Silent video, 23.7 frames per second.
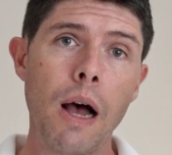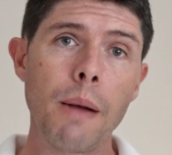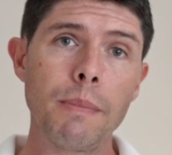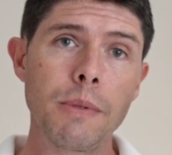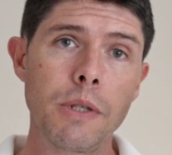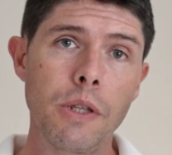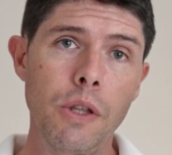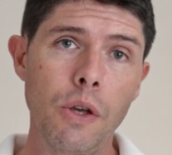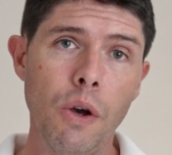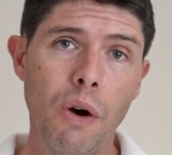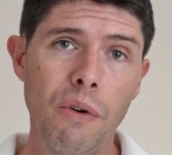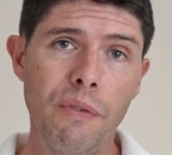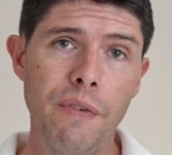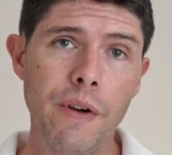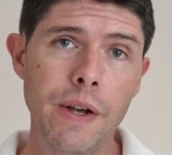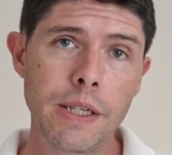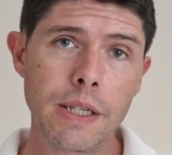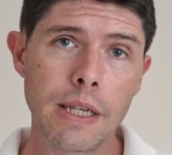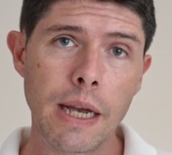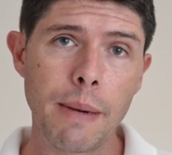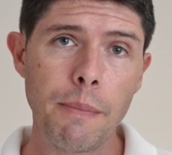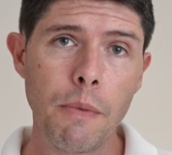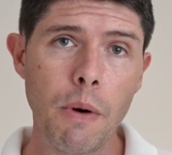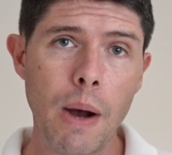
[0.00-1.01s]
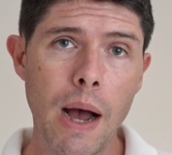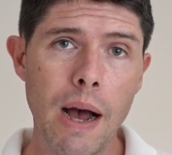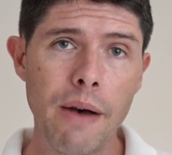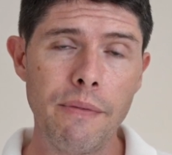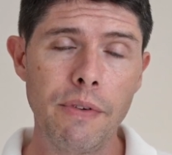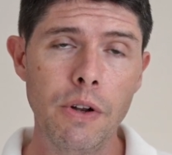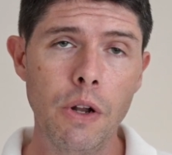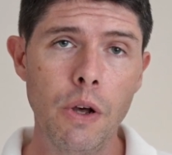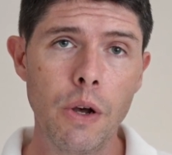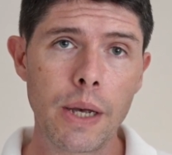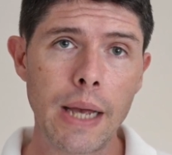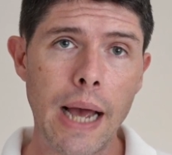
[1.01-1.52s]
up to the office and we'll have
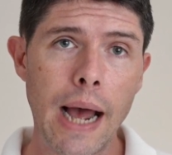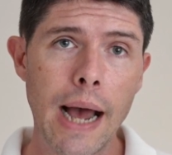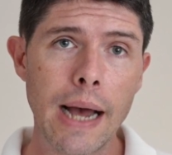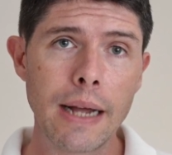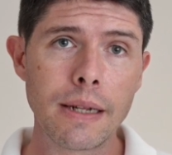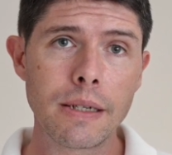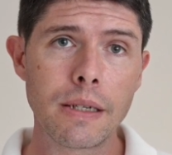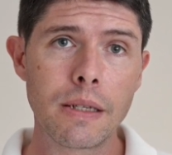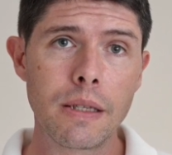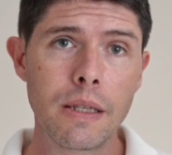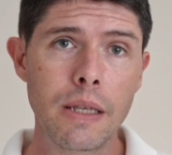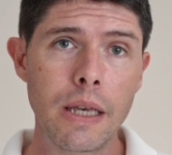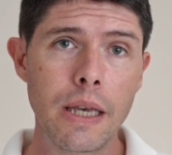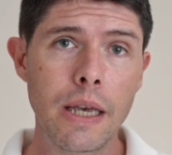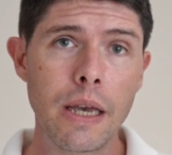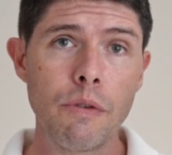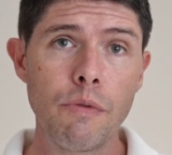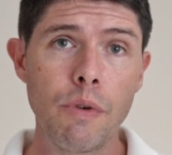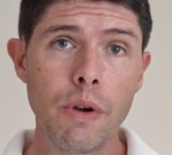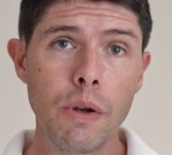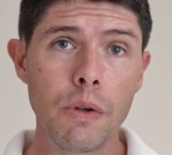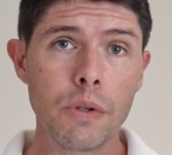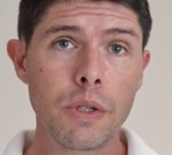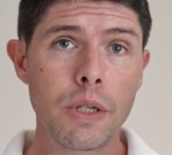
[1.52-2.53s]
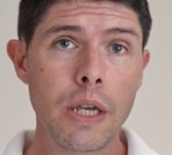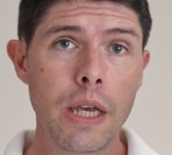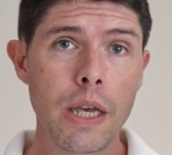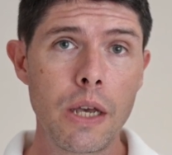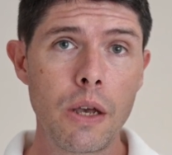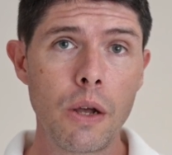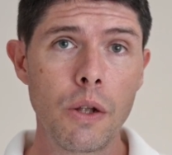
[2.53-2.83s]
a look at the Realsee